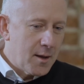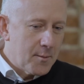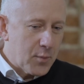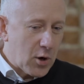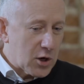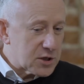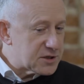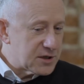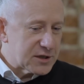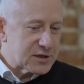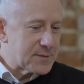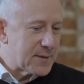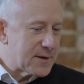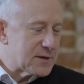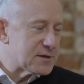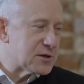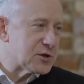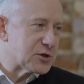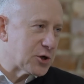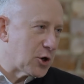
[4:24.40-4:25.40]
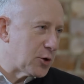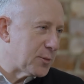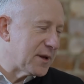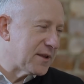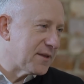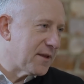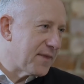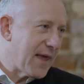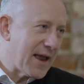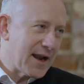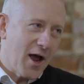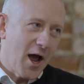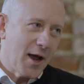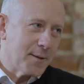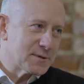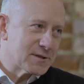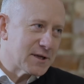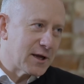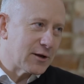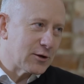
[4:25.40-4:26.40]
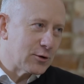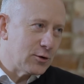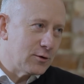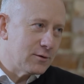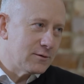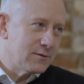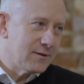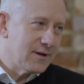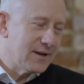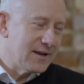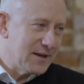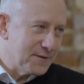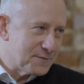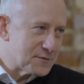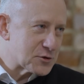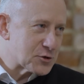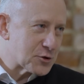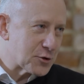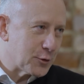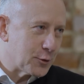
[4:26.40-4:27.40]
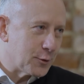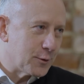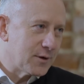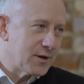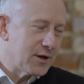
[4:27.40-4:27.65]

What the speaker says: personal experience has shown me that hype cycle lives true.